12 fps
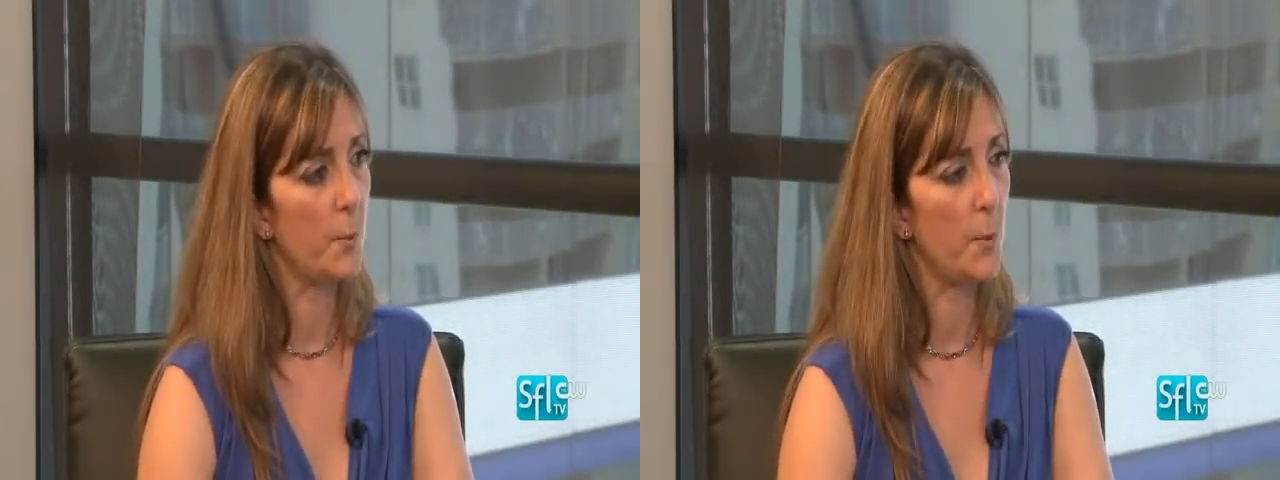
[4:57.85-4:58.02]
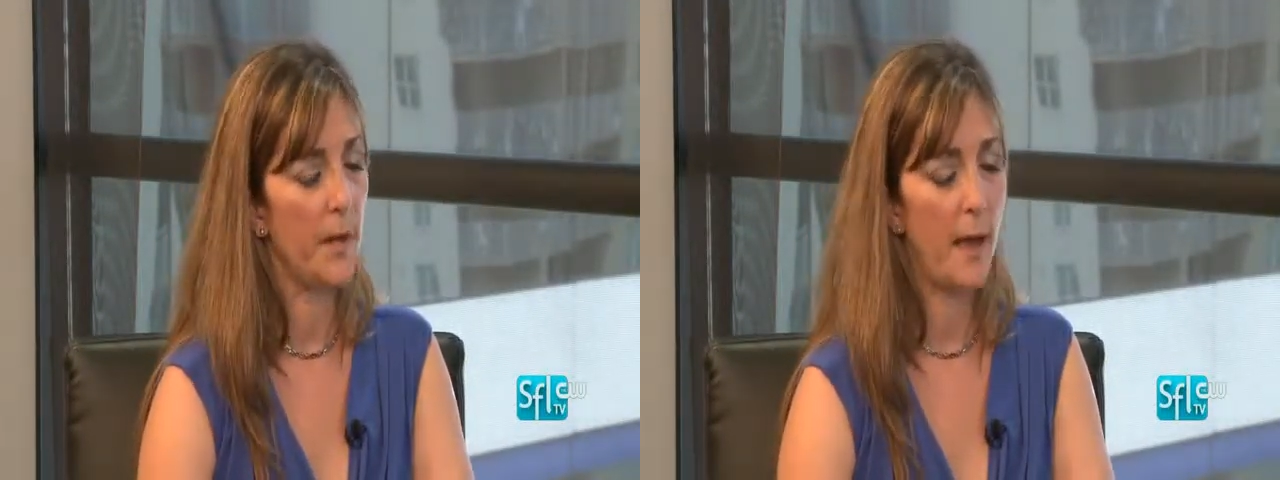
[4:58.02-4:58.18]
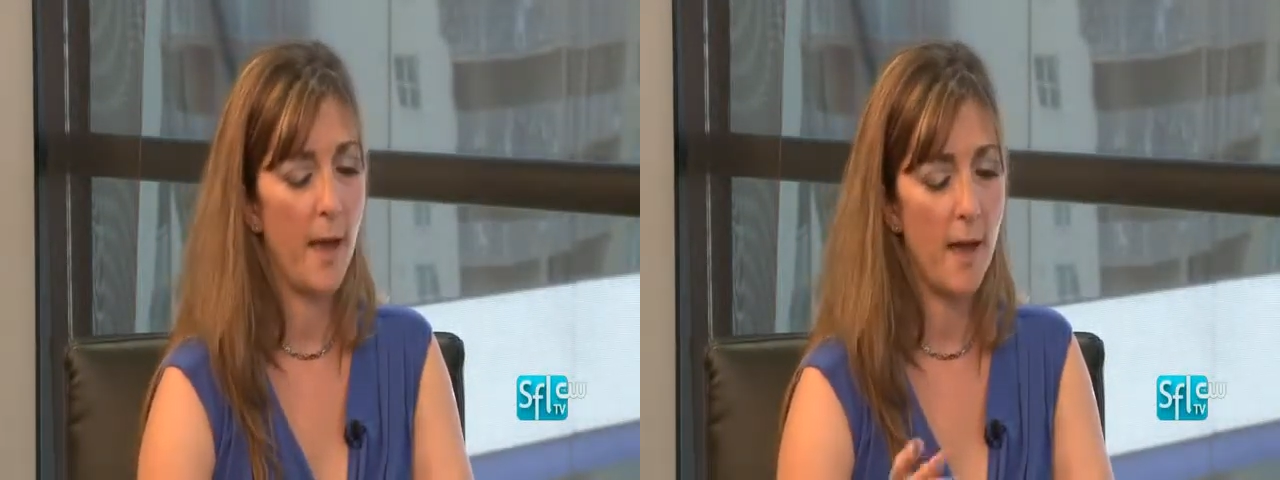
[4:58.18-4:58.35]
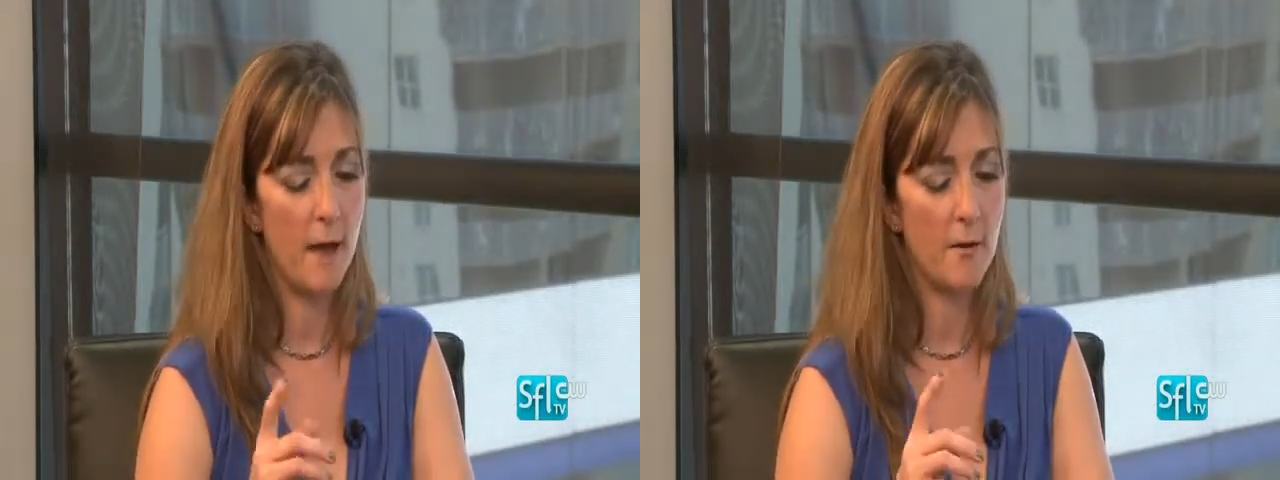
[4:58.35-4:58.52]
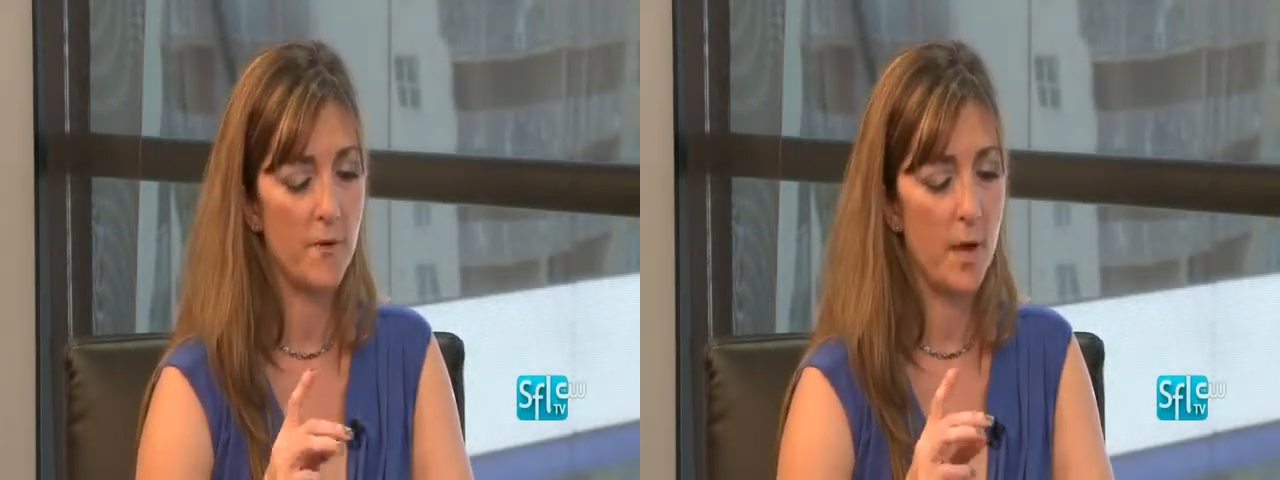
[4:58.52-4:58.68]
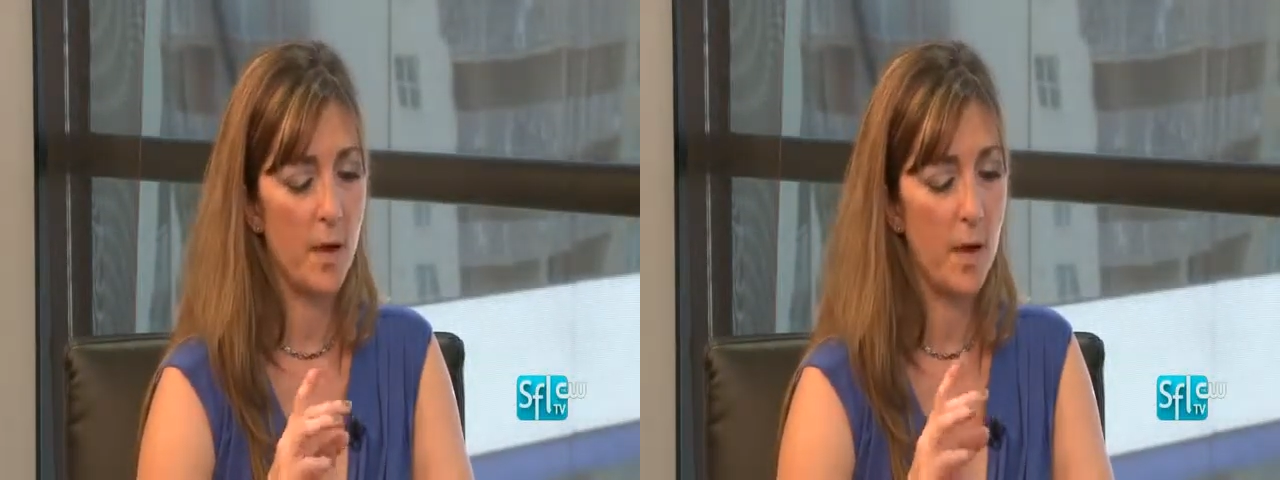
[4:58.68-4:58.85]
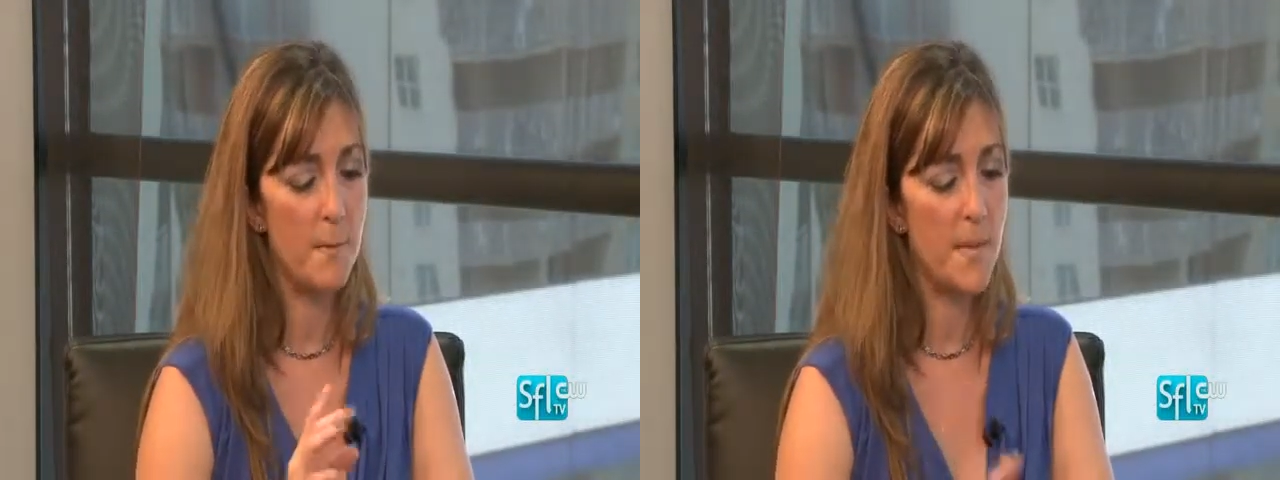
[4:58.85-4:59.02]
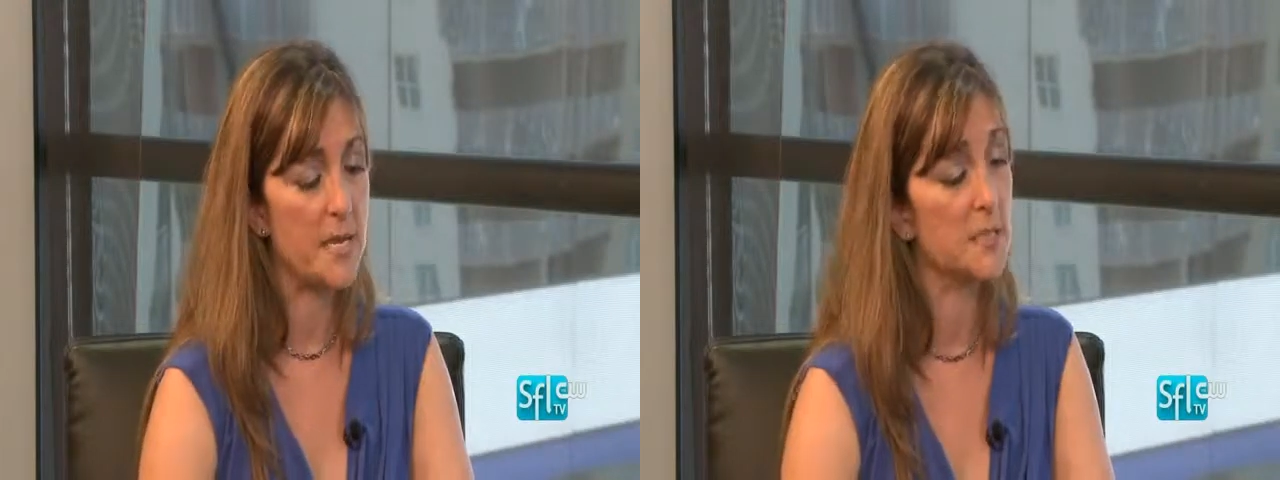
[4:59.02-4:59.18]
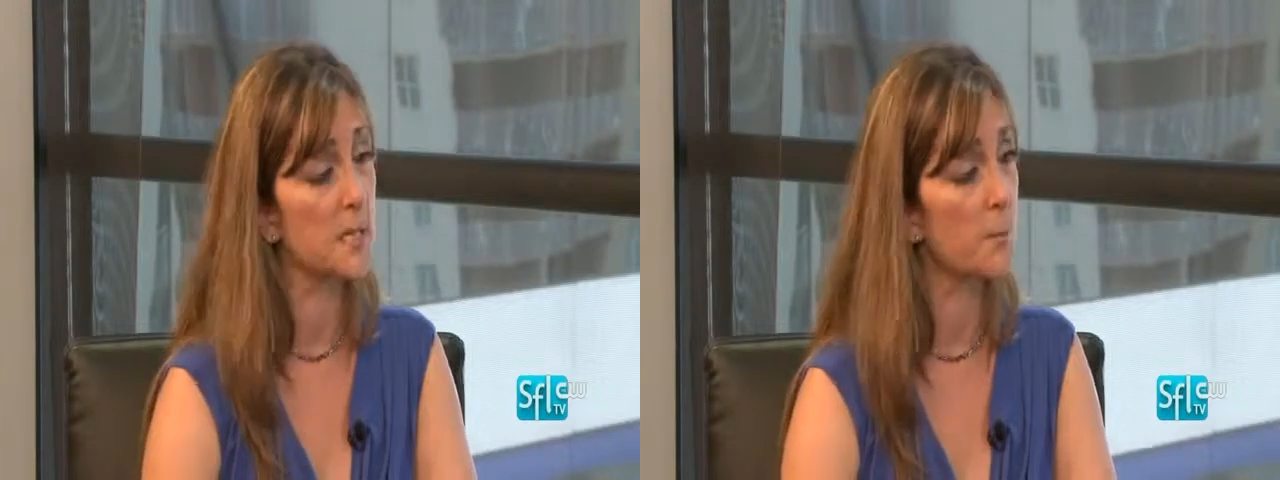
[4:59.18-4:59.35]
We have
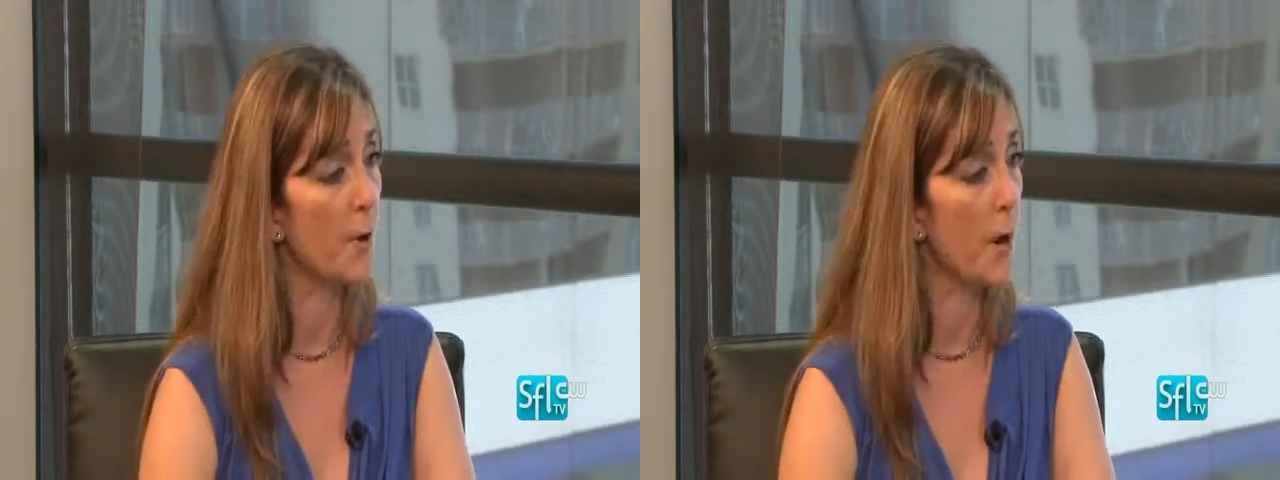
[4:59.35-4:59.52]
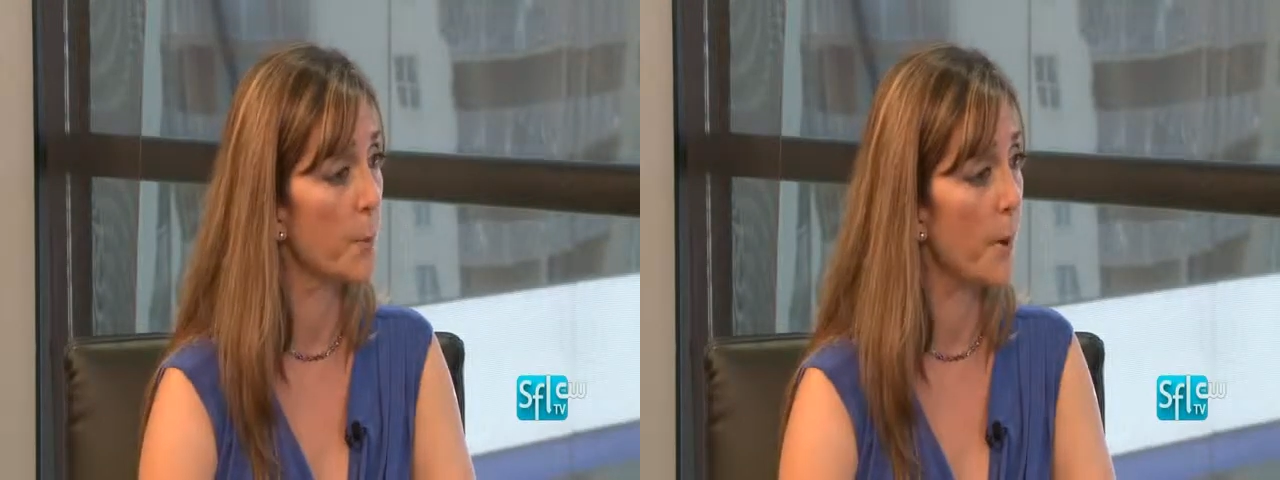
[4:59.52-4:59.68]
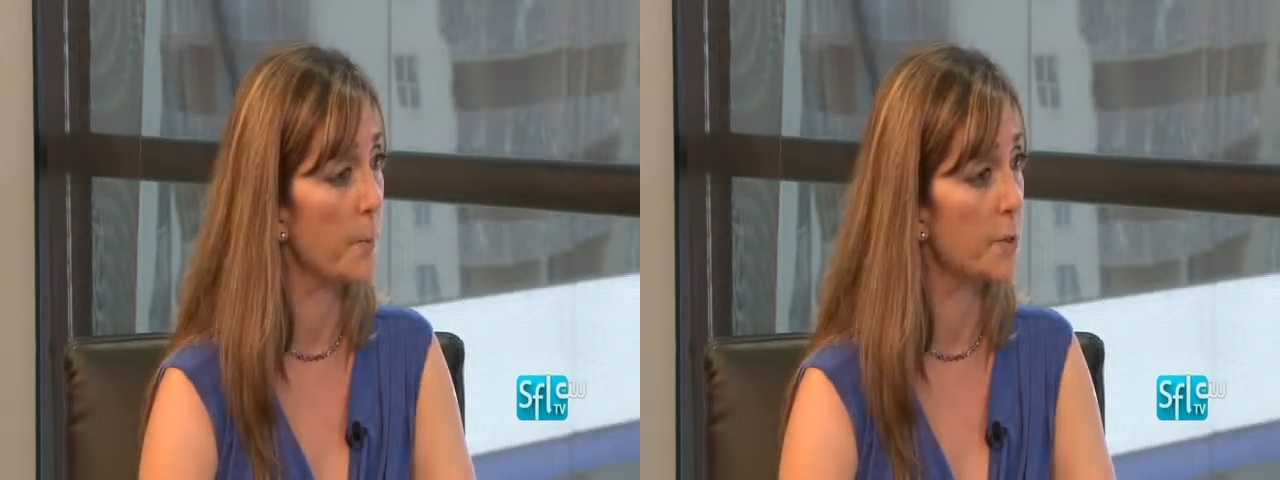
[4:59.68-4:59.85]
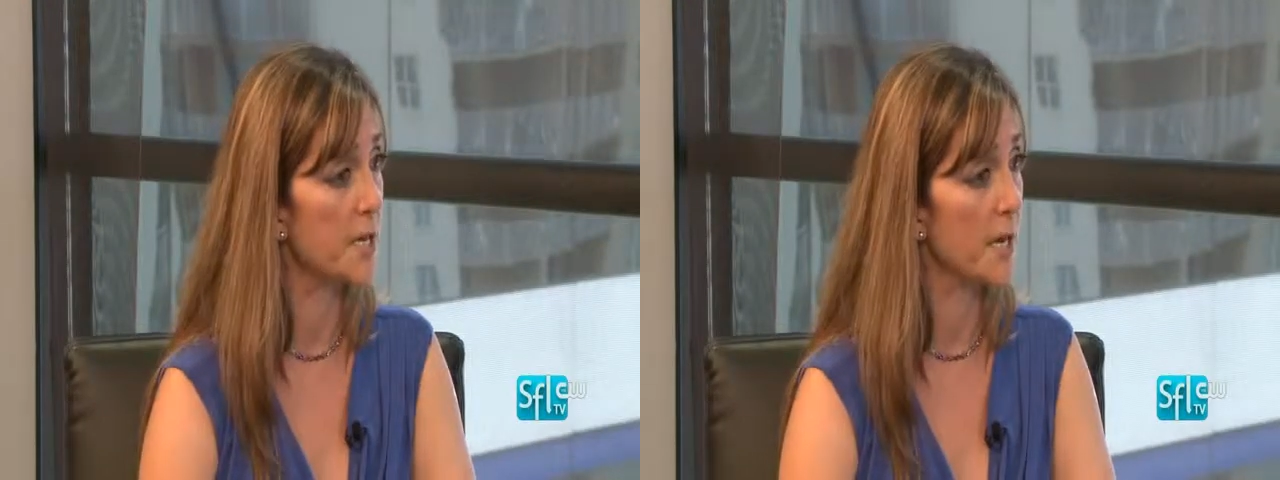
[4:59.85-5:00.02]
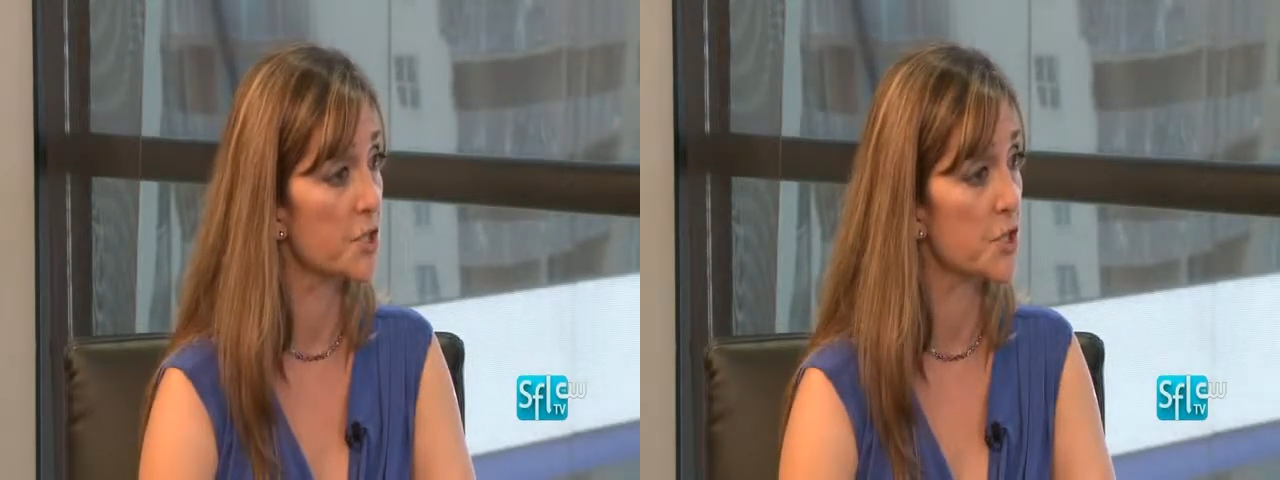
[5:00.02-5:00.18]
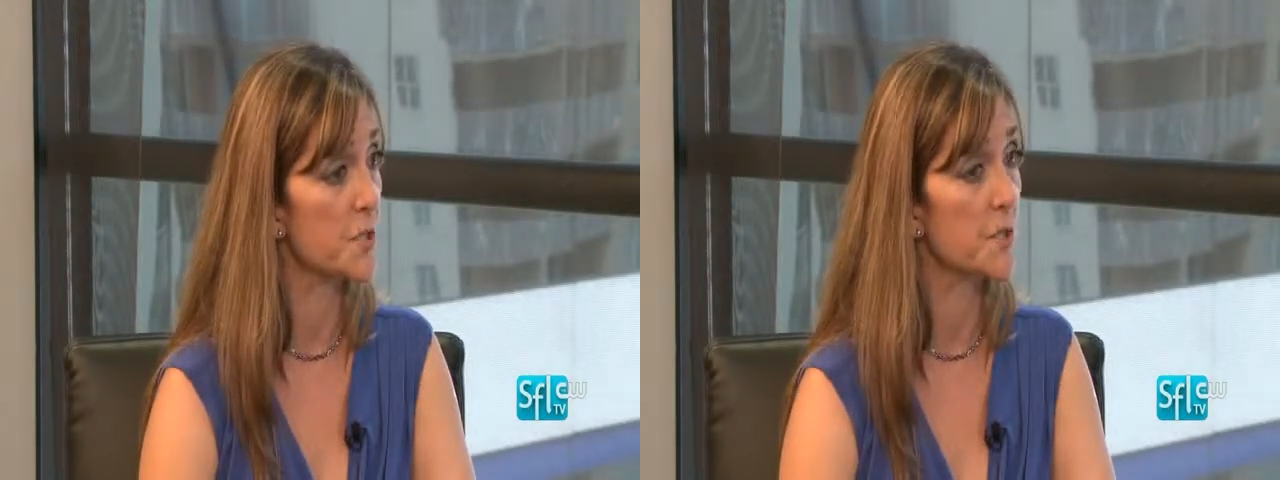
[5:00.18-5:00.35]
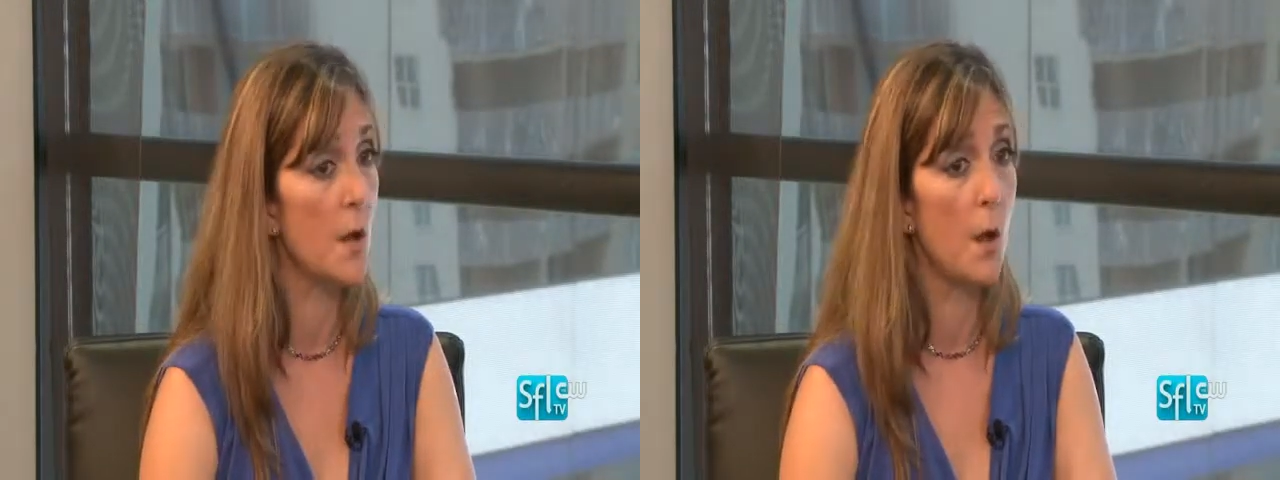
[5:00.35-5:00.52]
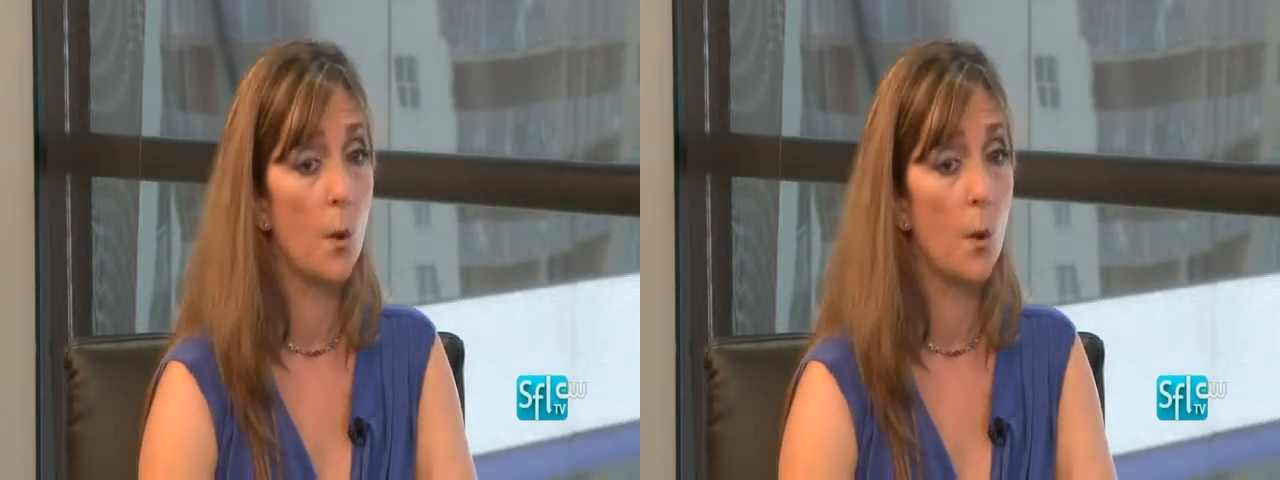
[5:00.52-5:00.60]
amazing Broadway productions.